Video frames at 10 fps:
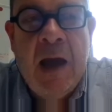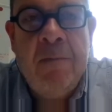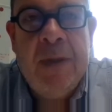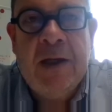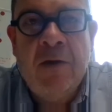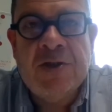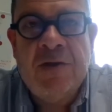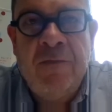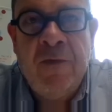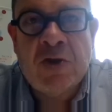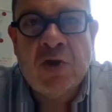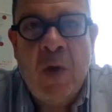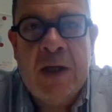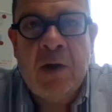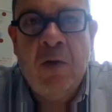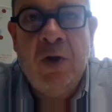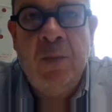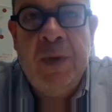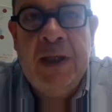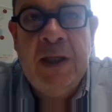because the first one
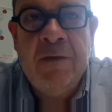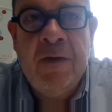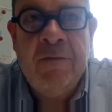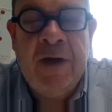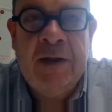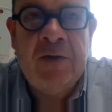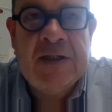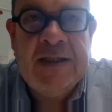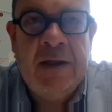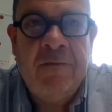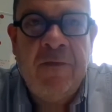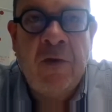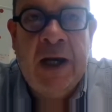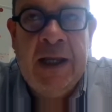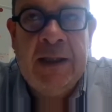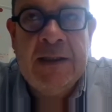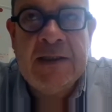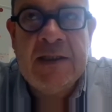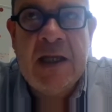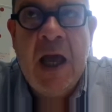could be very interesting for
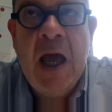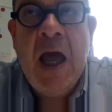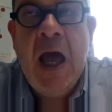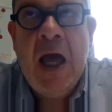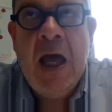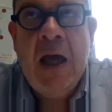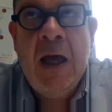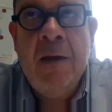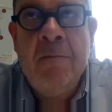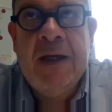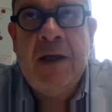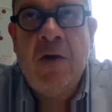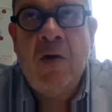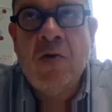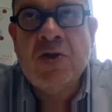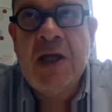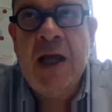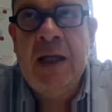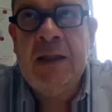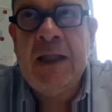ladies, because
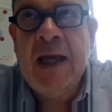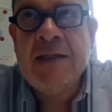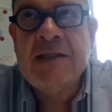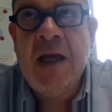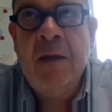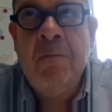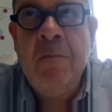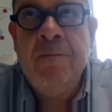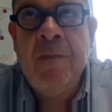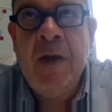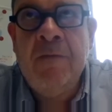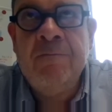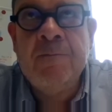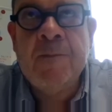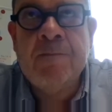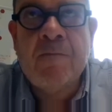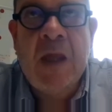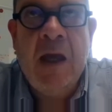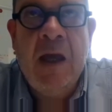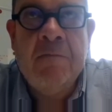it has a
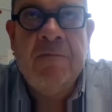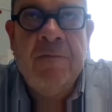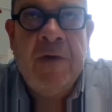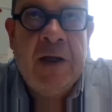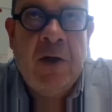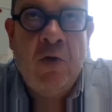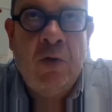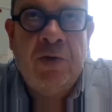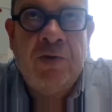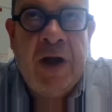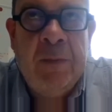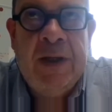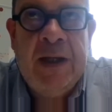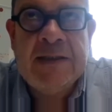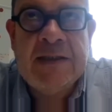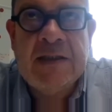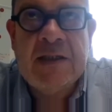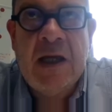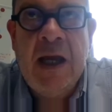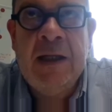very good
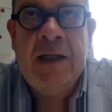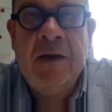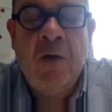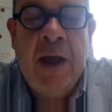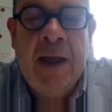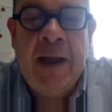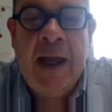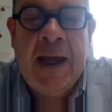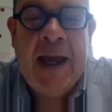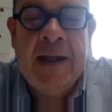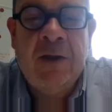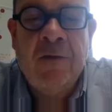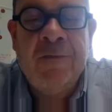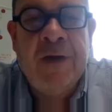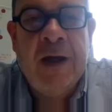drapiness and a kind of